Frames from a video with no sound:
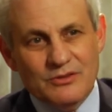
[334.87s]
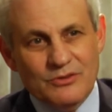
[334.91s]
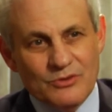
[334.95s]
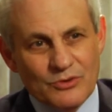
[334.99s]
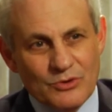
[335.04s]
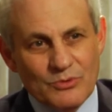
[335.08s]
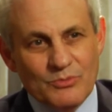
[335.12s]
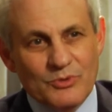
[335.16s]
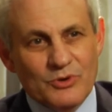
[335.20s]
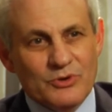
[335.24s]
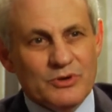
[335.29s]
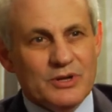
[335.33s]

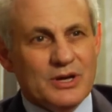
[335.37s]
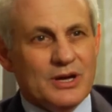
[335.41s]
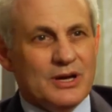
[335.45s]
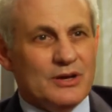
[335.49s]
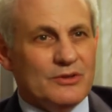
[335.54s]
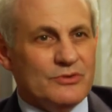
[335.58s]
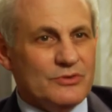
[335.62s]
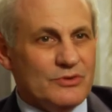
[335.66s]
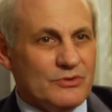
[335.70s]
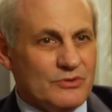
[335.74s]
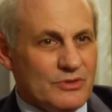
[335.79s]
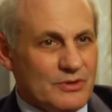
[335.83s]
tumor
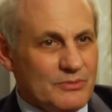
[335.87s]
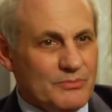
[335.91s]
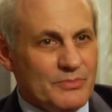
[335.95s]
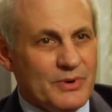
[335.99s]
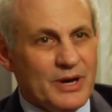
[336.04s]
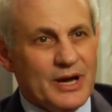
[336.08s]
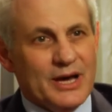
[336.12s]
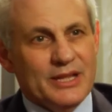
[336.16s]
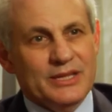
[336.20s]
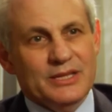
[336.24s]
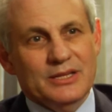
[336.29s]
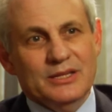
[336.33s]
does or the
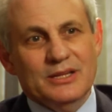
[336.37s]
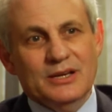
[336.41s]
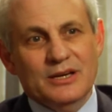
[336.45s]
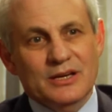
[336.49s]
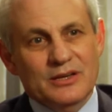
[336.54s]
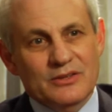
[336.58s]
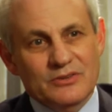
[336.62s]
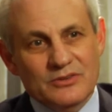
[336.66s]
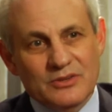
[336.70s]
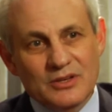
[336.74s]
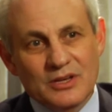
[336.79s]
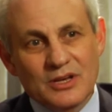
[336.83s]
body
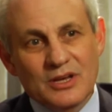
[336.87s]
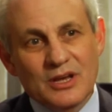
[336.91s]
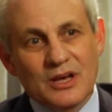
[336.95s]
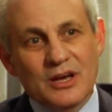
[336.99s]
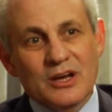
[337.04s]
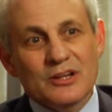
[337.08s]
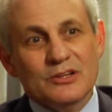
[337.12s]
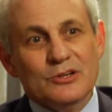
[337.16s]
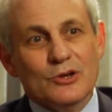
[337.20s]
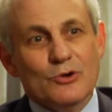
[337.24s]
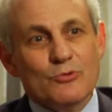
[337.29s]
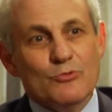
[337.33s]
does
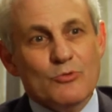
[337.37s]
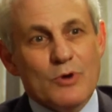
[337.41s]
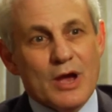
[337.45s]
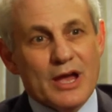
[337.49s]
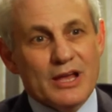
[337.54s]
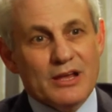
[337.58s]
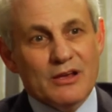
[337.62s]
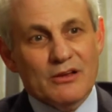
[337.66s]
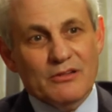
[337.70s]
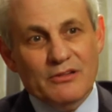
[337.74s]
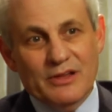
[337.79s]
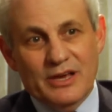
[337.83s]
to
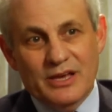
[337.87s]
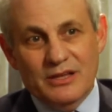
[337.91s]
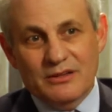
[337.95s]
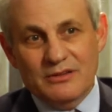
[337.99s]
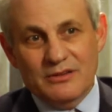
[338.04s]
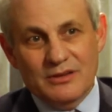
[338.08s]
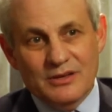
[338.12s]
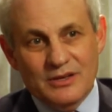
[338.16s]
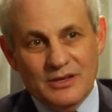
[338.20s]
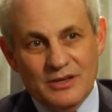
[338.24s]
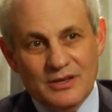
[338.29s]
regulate